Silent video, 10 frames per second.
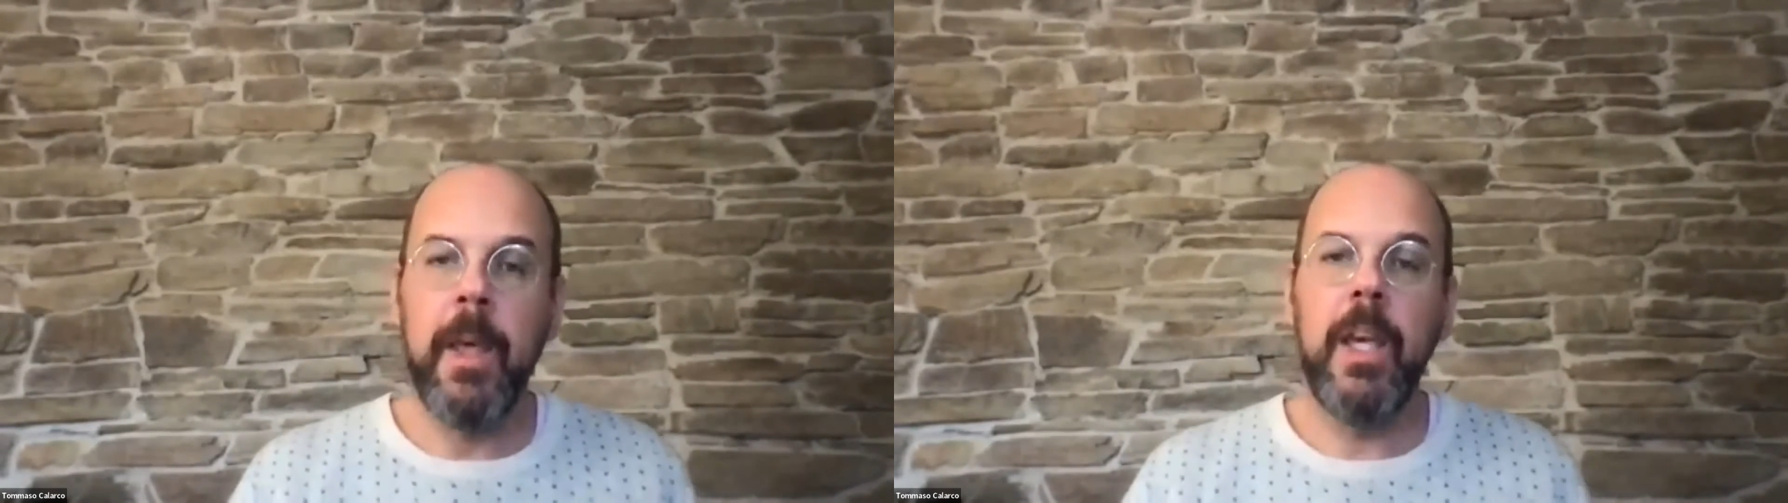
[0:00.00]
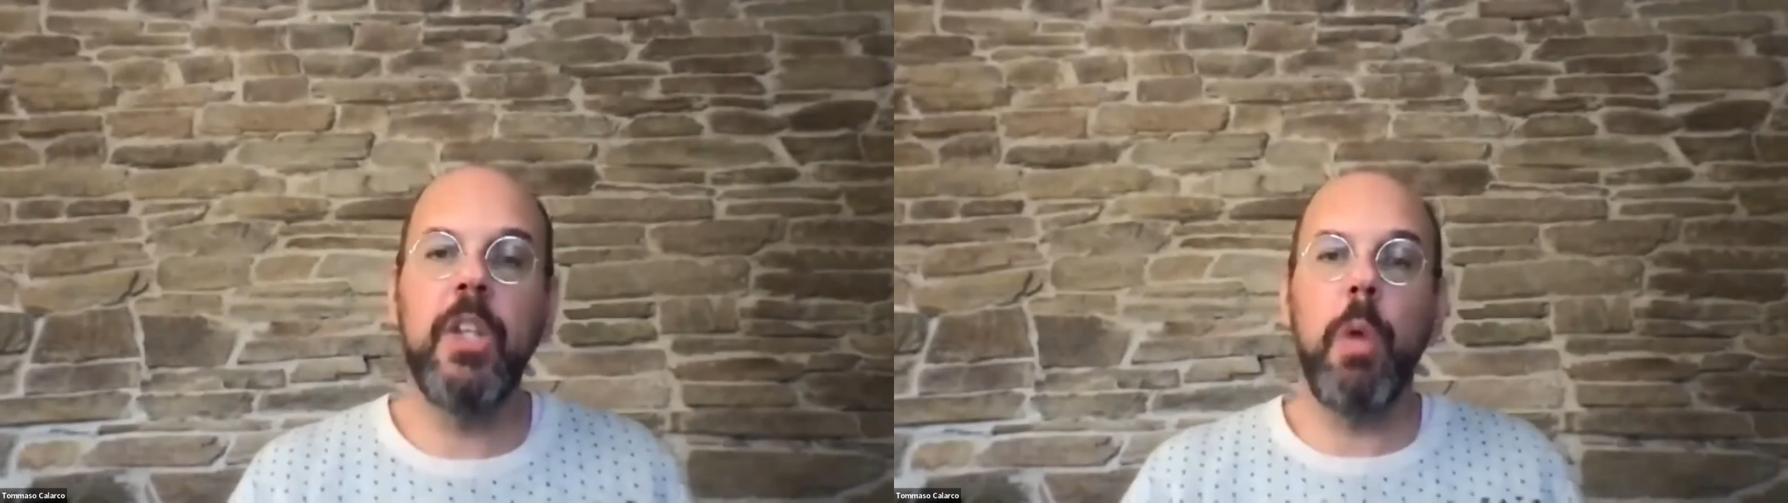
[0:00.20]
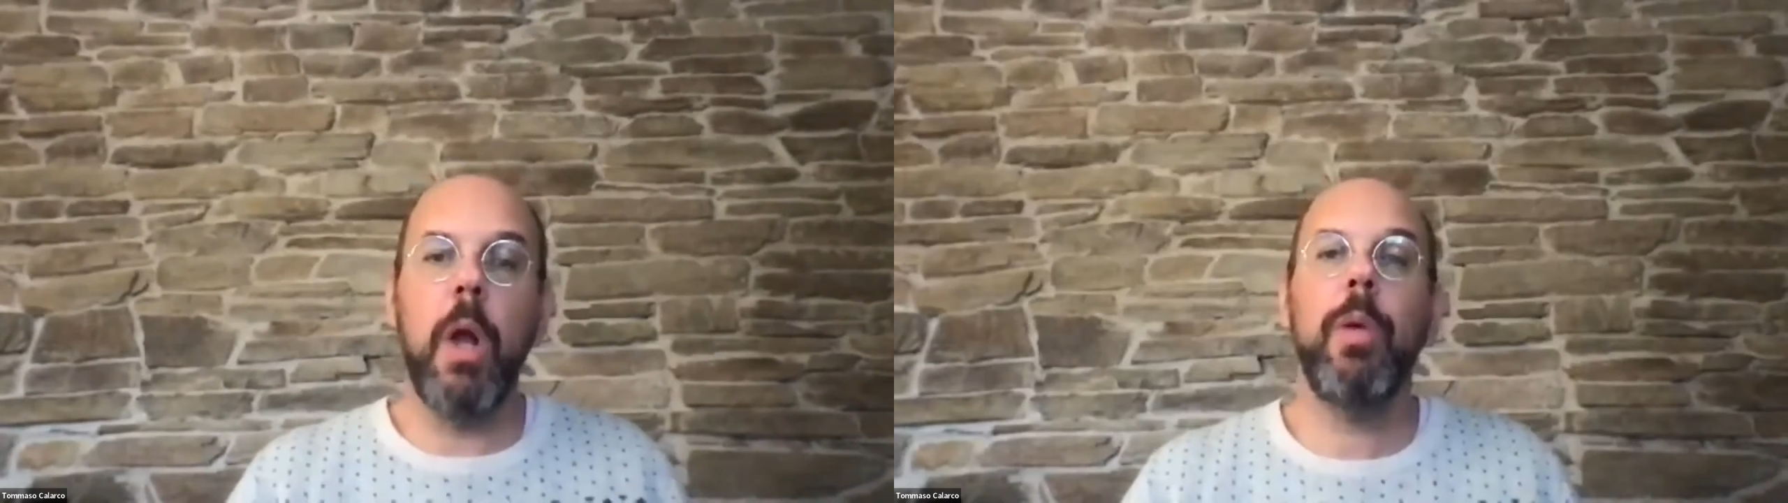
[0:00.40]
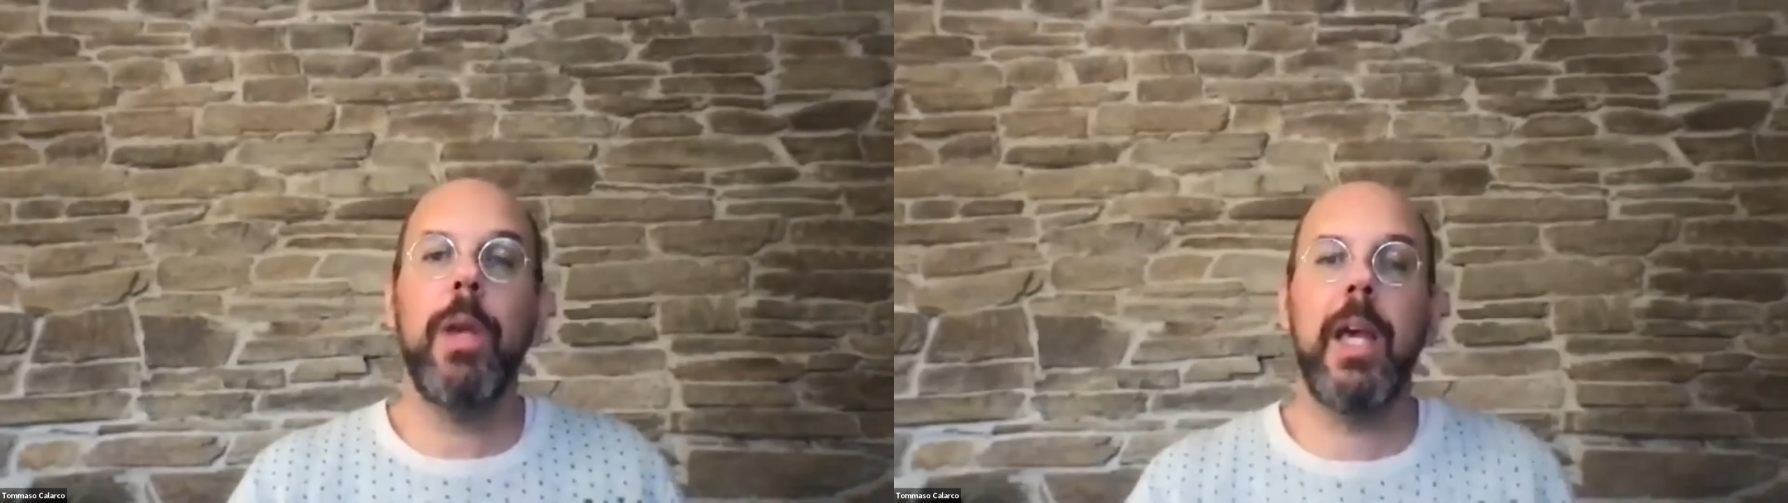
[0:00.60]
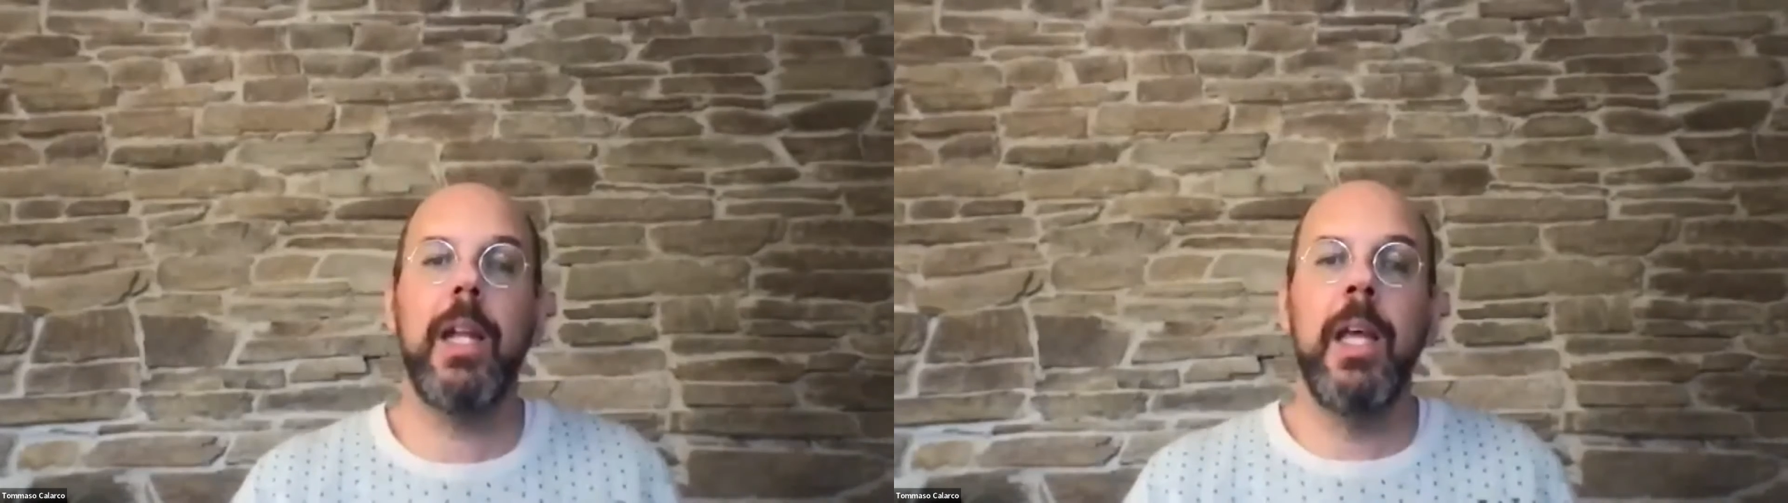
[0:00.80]
is where we
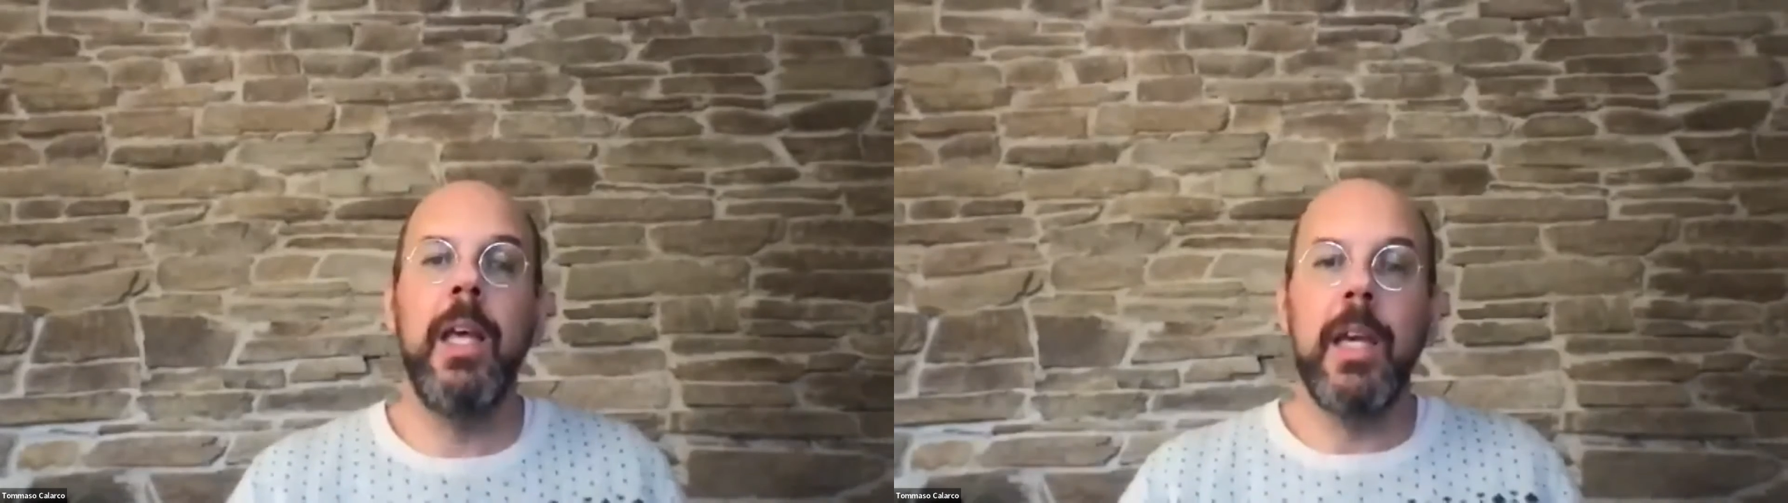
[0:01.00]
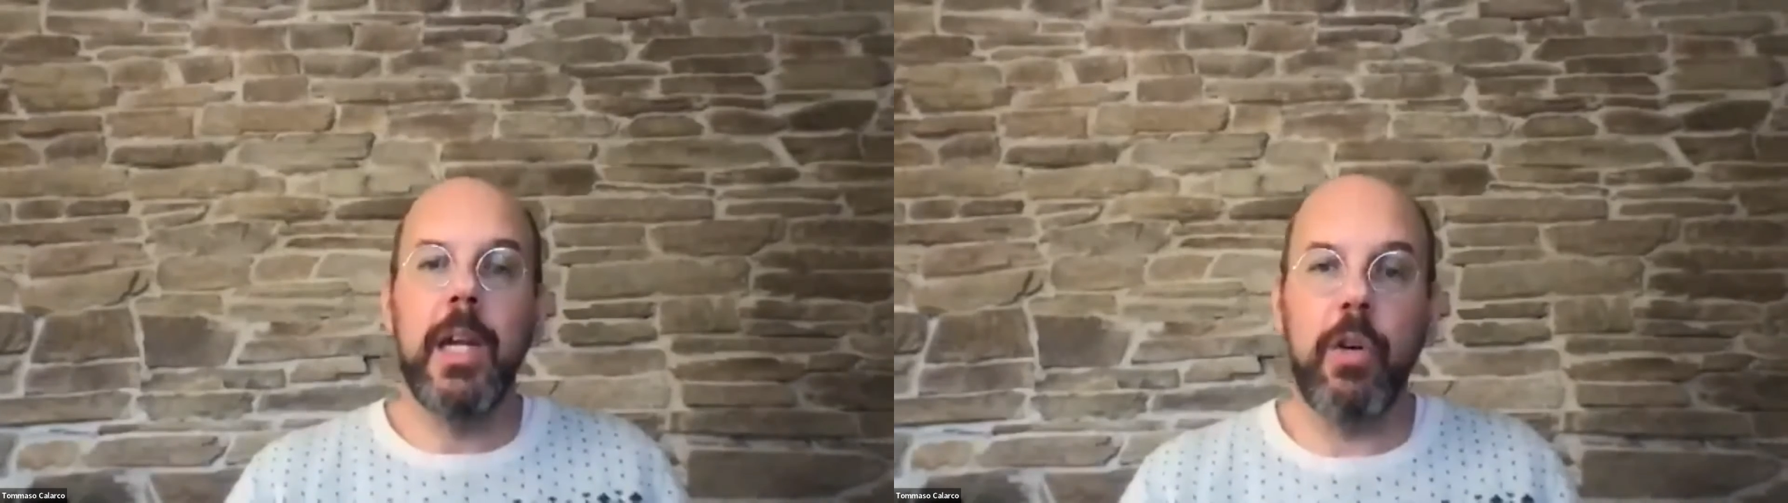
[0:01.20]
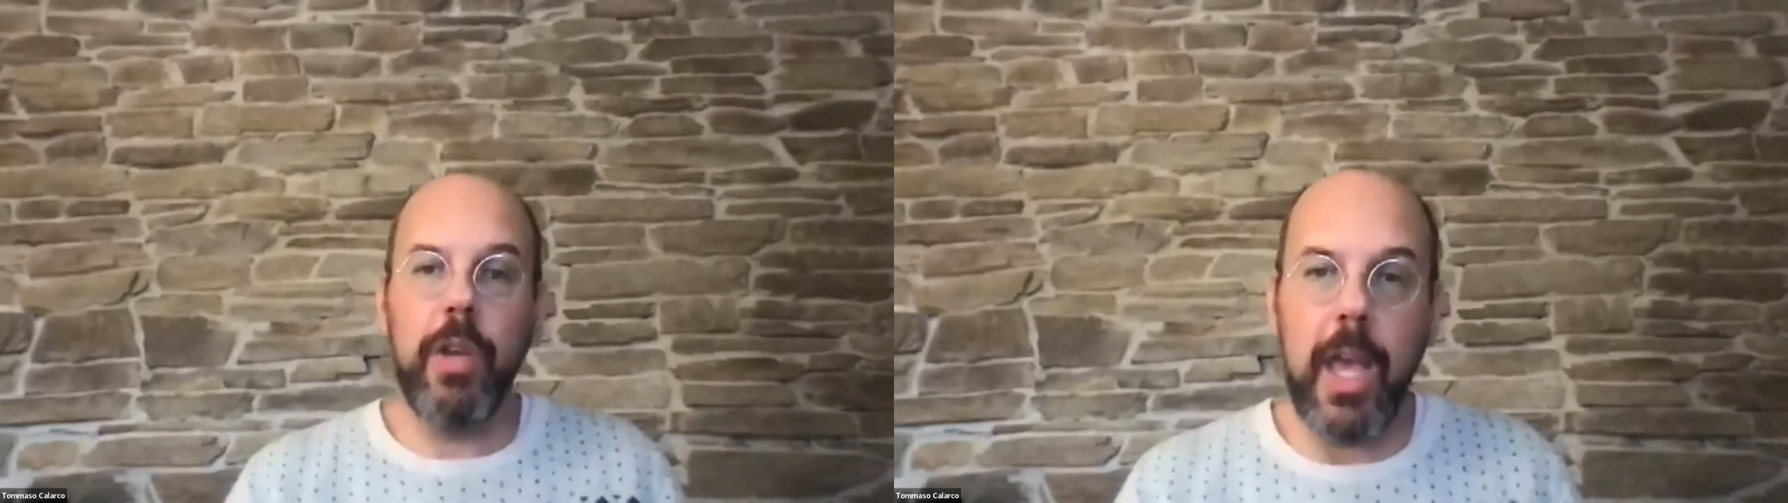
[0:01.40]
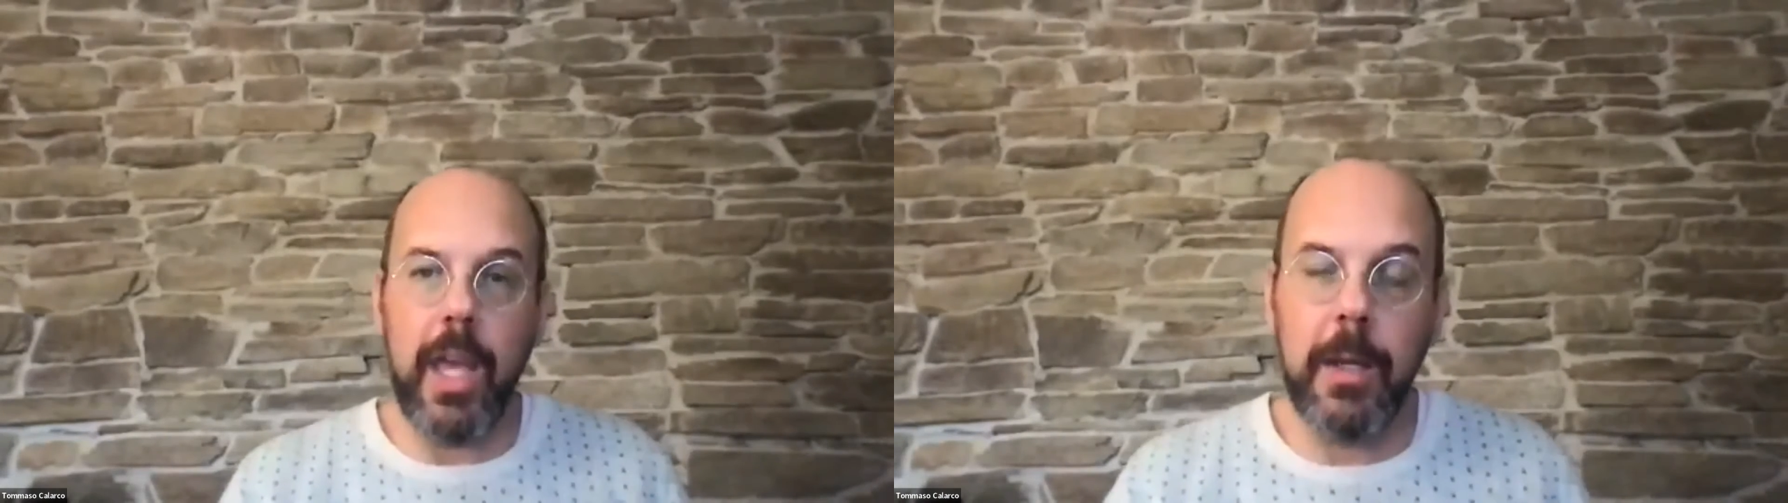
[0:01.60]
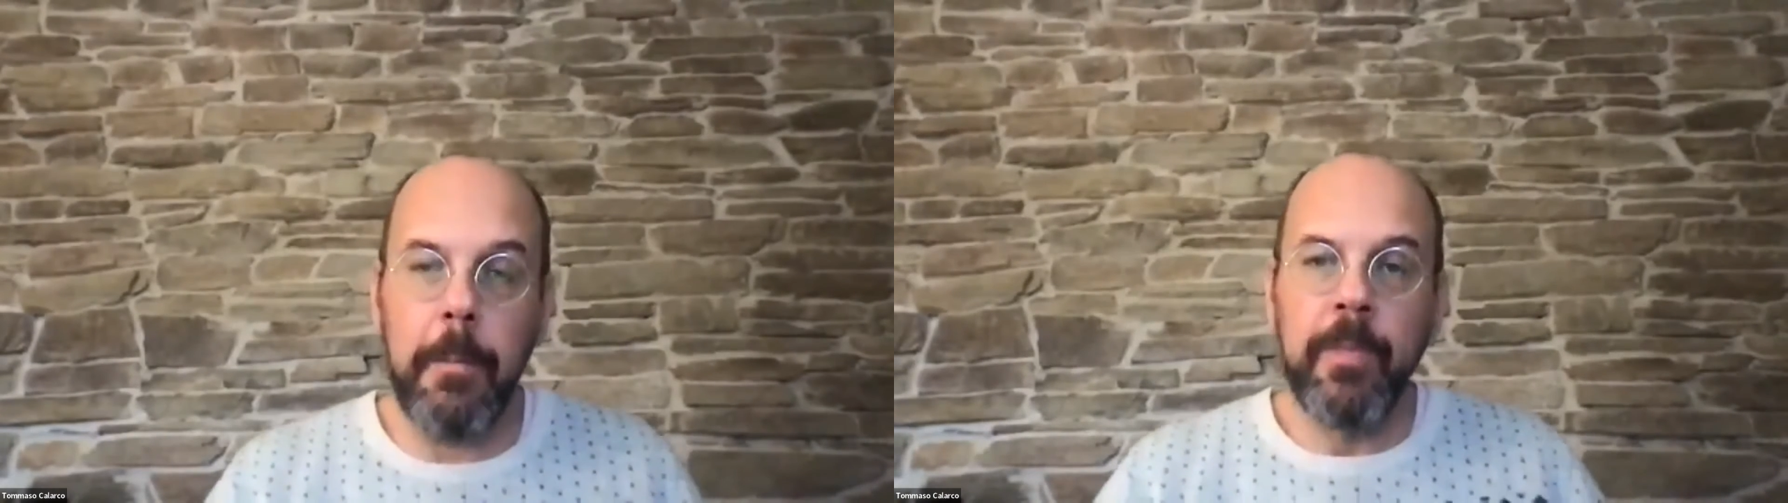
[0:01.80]
can create